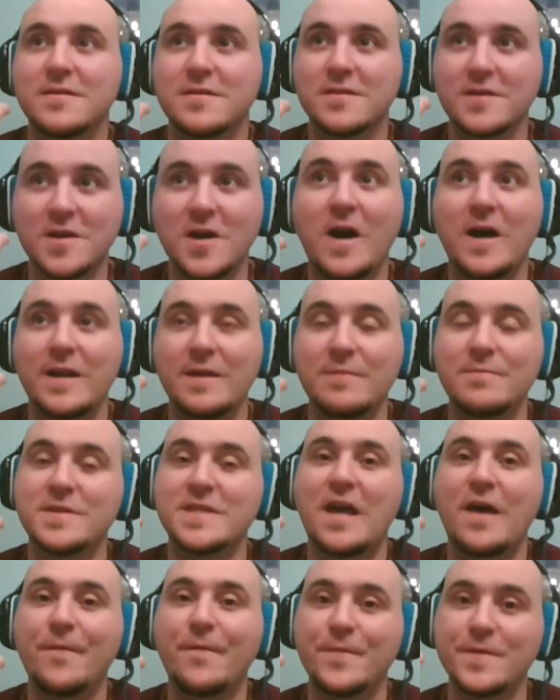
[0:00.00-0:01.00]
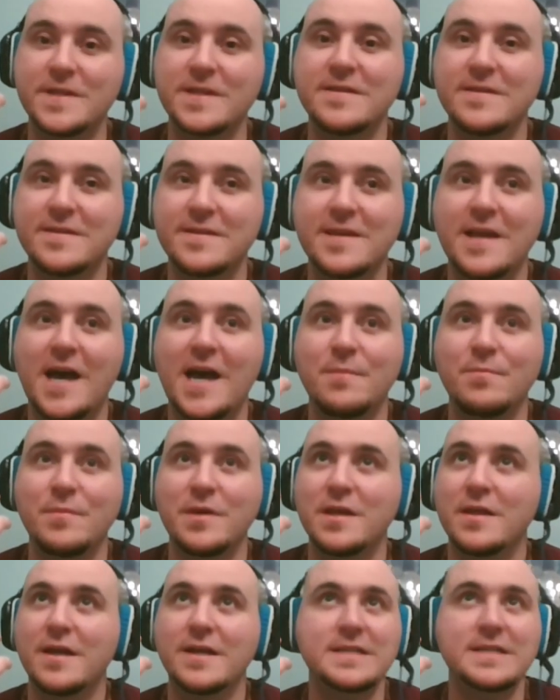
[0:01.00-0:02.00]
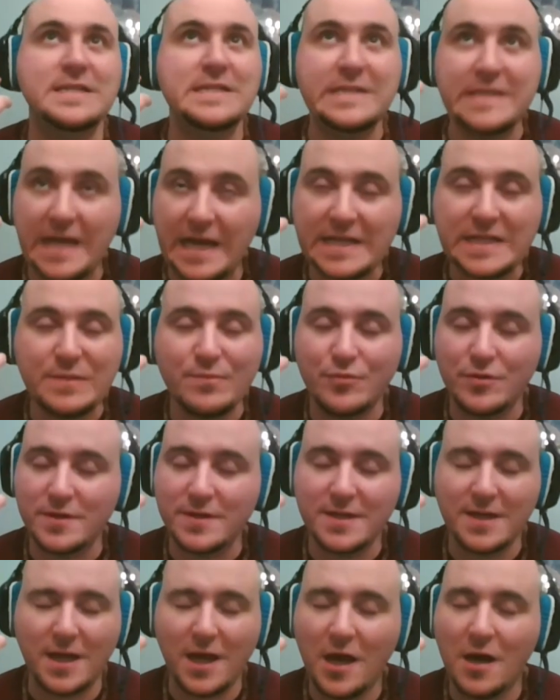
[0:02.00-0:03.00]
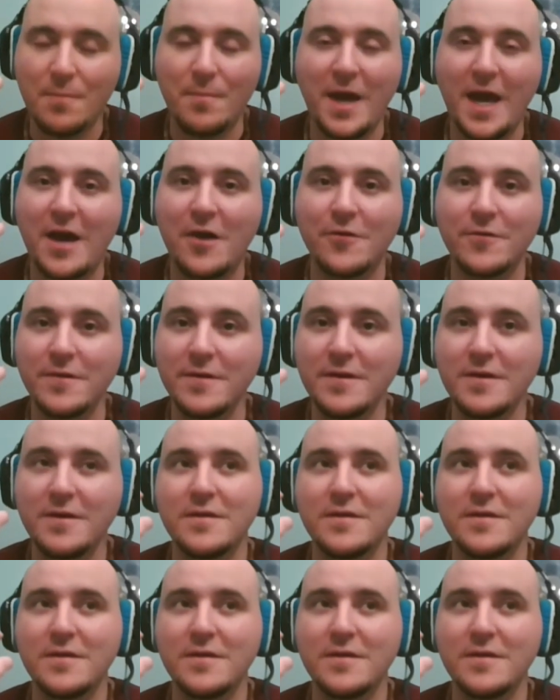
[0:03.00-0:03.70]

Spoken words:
God himself is inside me, like desperate to come out